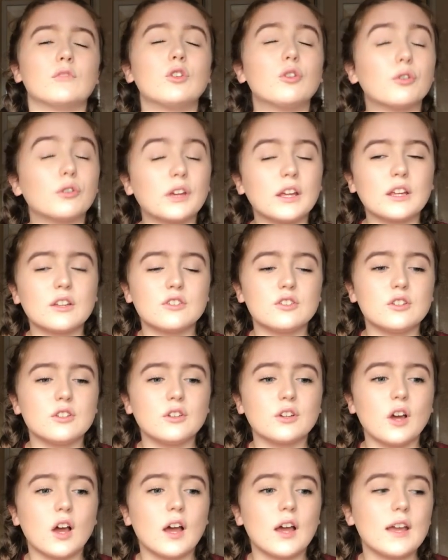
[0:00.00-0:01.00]
talking to
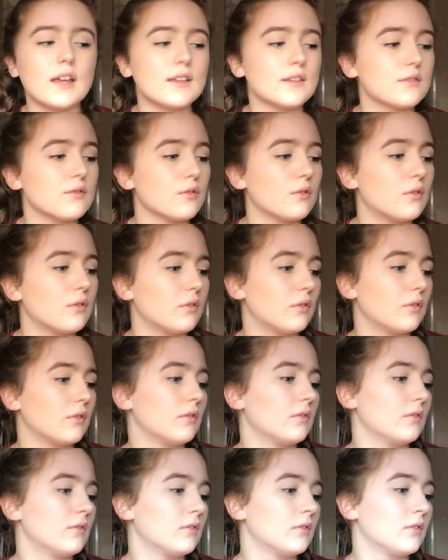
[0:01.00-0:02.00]
you guys, or
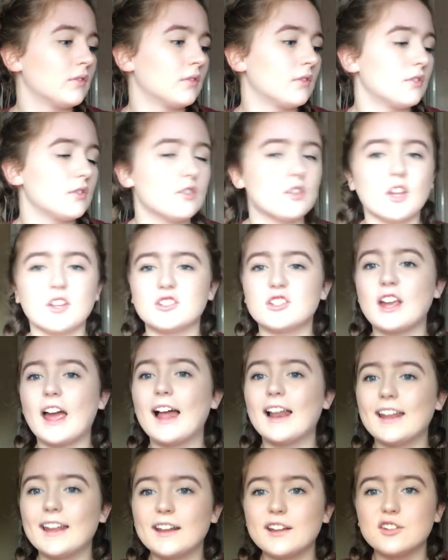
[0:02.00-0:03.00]
a
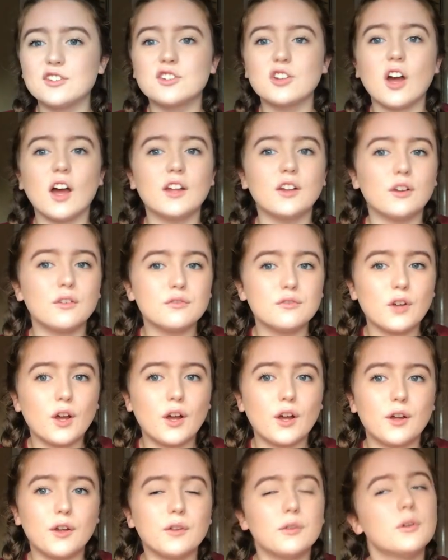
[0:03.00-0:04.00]
challenge, I don't
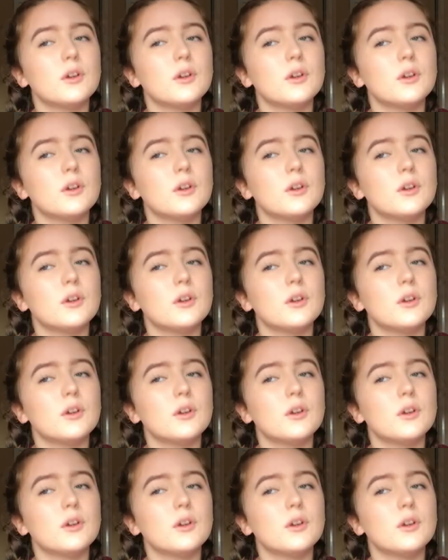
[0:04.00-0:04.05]
know.